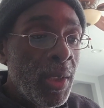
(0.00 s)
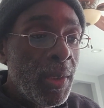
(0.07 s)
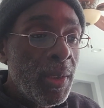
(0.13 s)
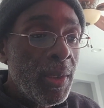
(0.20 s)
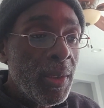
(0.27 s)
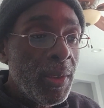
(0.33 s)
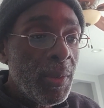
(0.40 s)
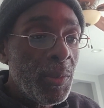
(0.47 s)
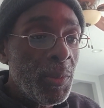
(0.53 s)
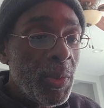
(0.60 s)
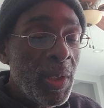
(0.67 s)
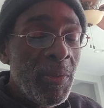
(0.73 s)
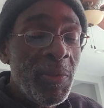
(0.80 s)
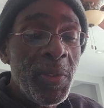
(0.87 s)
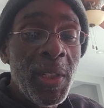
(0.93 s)
And
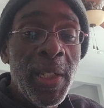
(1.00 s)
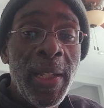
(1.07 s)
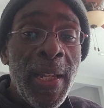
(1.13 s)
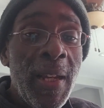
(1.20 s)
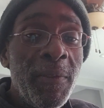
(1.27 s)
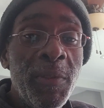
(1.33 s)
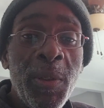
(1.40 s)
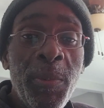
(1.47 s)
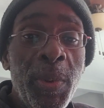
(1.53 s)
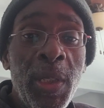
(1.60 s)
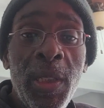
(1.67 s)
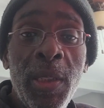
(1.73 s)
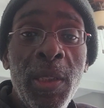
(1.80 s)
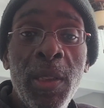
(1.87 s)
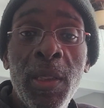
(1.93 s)
we really have to
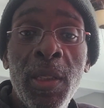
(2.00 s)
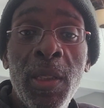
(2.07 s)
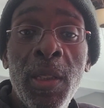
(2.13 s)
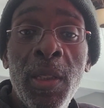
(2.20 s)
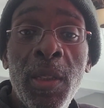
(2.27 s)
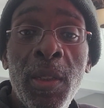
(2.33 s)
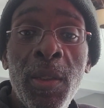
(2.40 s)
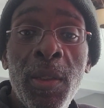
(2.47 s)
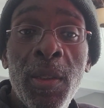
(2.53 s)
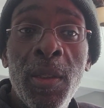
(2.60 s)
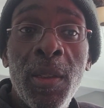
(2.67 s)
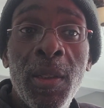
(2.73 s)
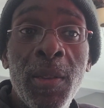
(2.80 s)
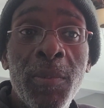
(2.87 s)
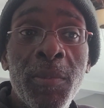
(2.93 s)
be
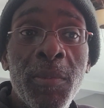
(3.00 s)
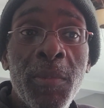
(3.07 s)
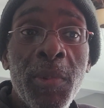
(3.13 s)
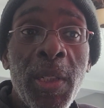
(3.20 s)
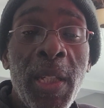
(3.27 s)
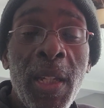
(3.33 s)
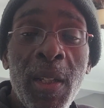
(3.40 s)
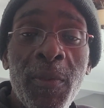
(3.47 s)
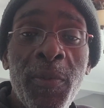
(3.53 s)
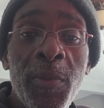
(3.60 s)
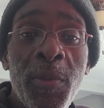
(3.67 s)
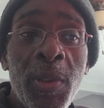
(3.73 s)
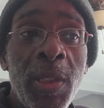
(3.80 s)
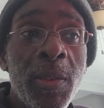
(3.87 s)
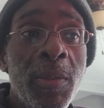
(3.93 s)

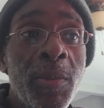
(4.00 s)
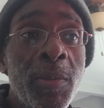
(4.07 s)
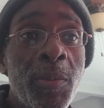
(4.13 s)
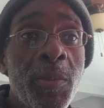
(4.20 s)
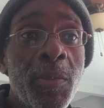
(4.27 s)
careful and